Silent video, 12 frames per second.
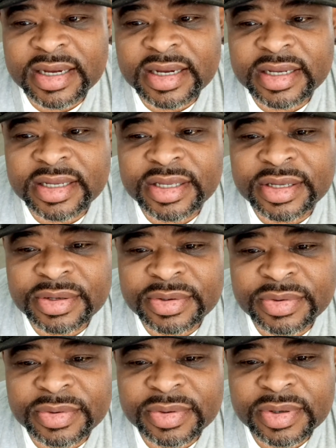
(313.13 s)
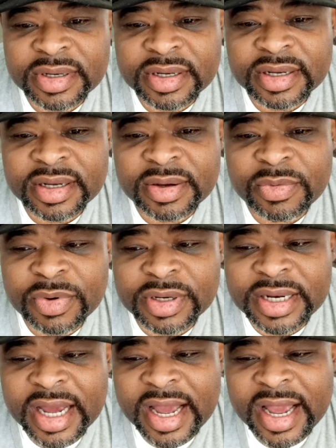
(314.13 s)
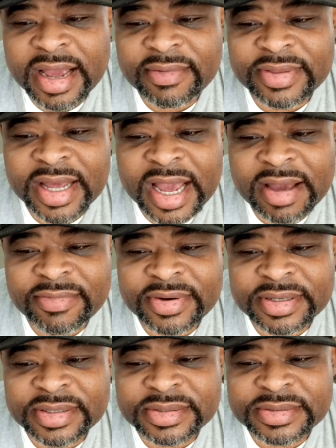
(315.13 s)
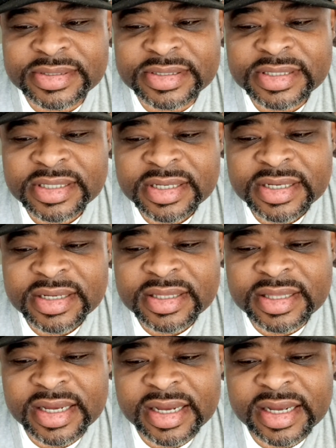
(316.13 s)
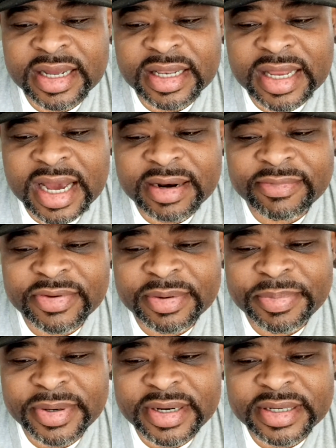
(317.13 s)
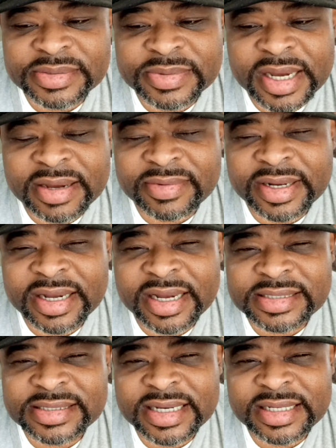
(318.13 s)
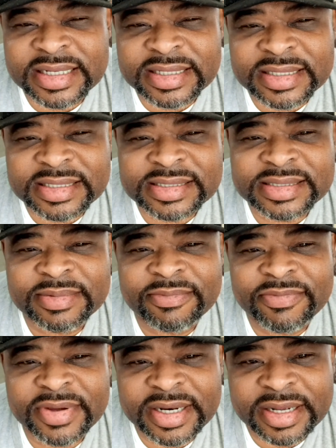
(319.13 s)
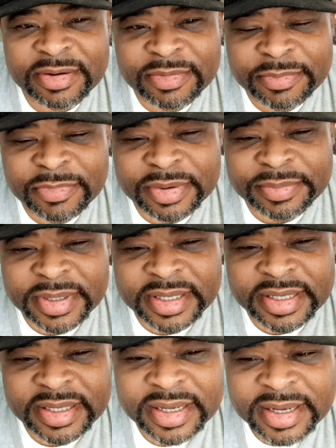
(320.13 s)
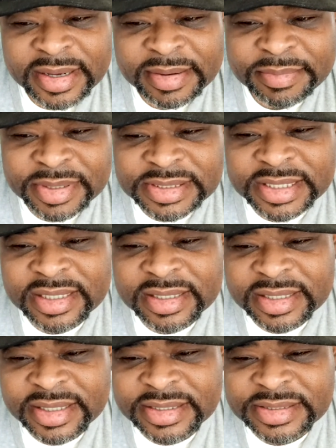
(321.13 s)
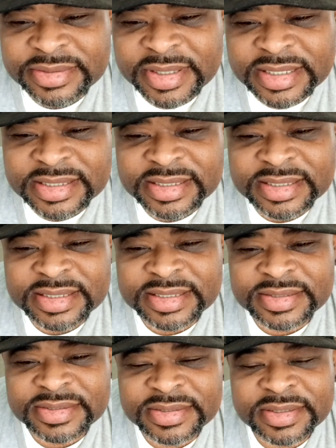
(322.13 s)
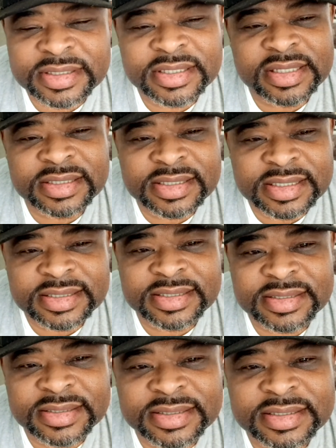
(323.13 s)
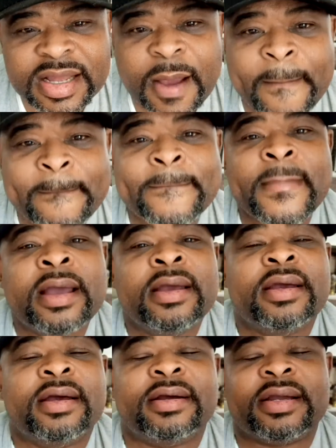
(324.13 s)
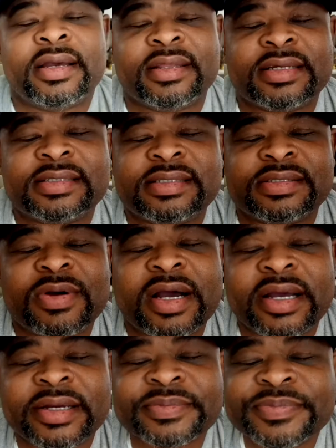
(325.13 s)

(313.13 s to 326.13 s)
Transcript: you will not have the avenues that a lot of your peers will have. Now, I said that this video would be particularly interesting to the sisters. Okay, this is why.